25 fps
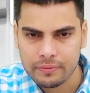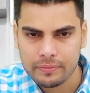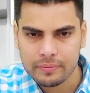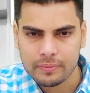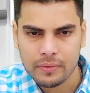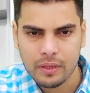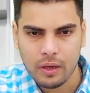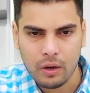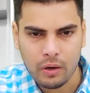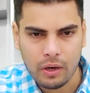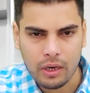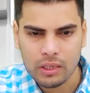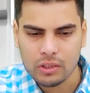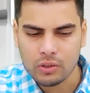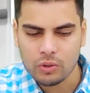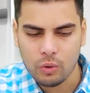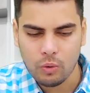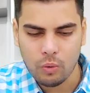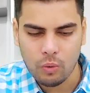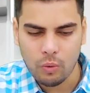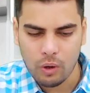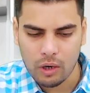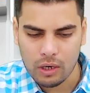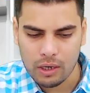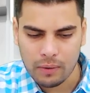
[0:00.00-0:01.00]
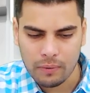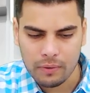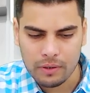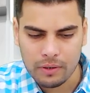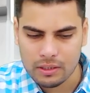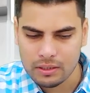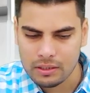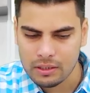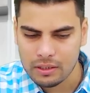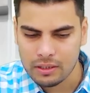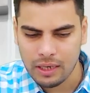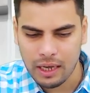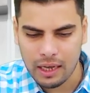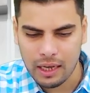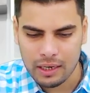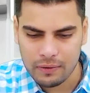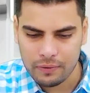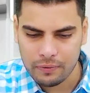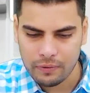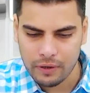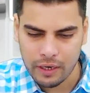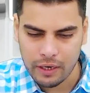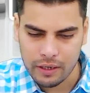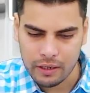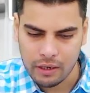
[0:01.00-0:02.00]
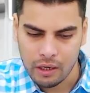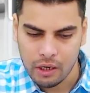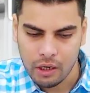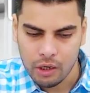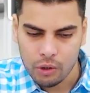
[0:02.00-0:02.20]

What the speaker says: Okay, so whatever is the tariff rate,